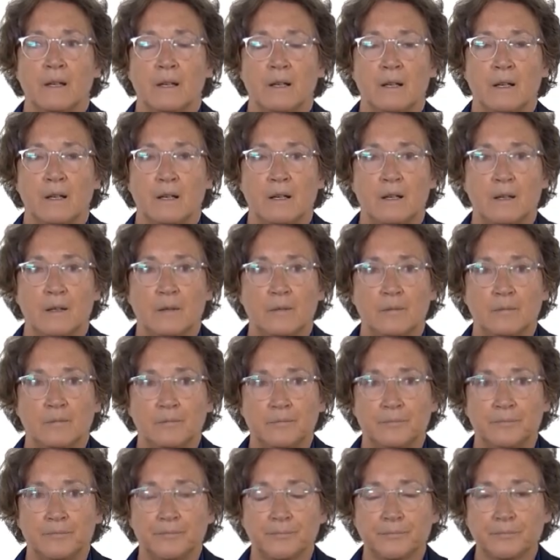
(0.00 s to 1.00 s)

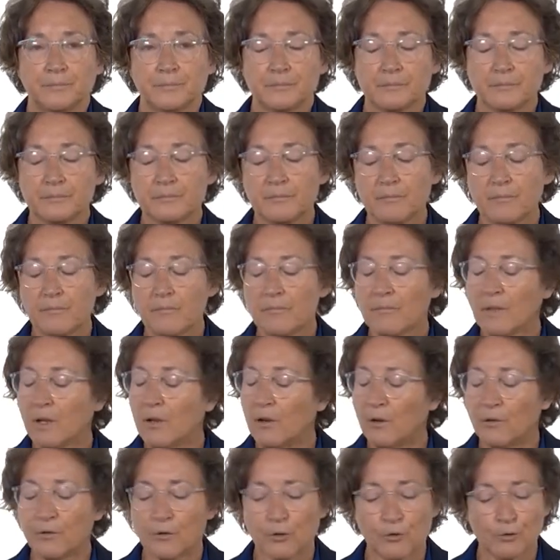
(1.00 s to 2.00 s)

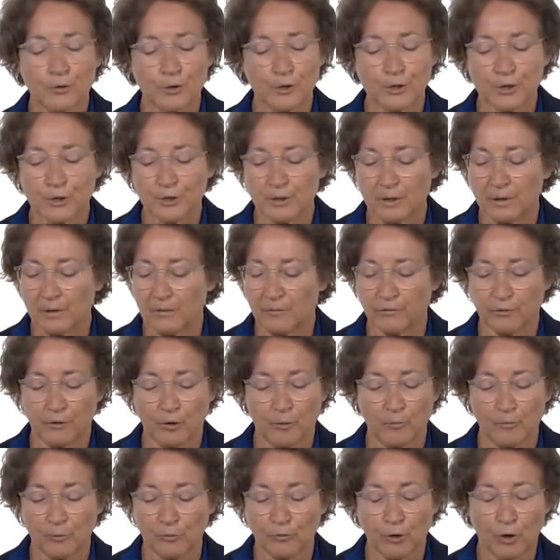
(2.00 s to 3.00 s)
Of course,
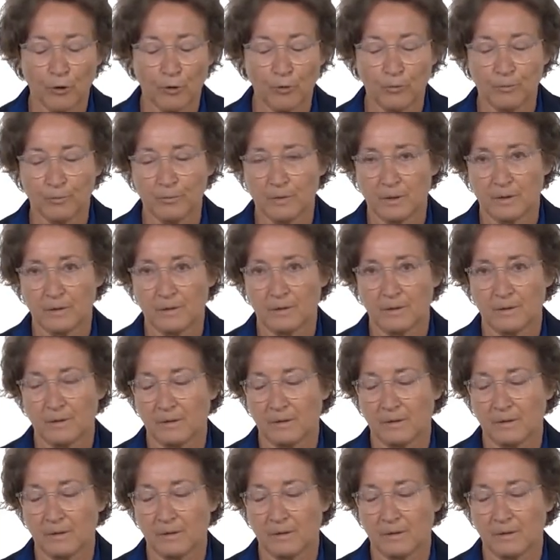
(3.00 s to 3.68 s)
from Rome,